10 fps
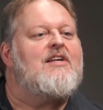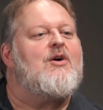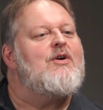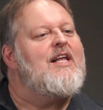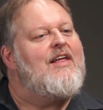
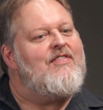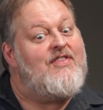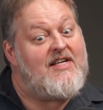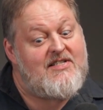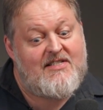So
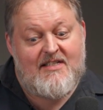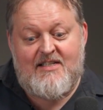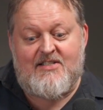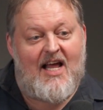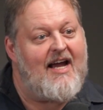this
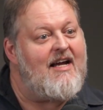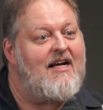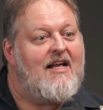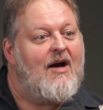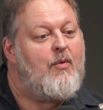is like,
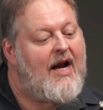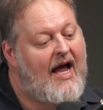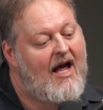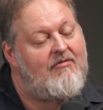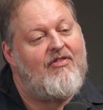when
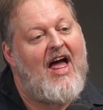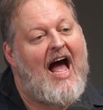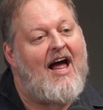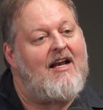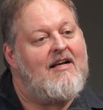I have
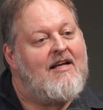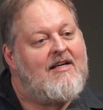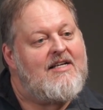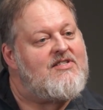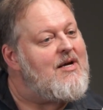that
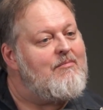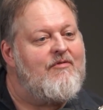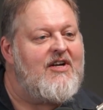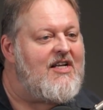in some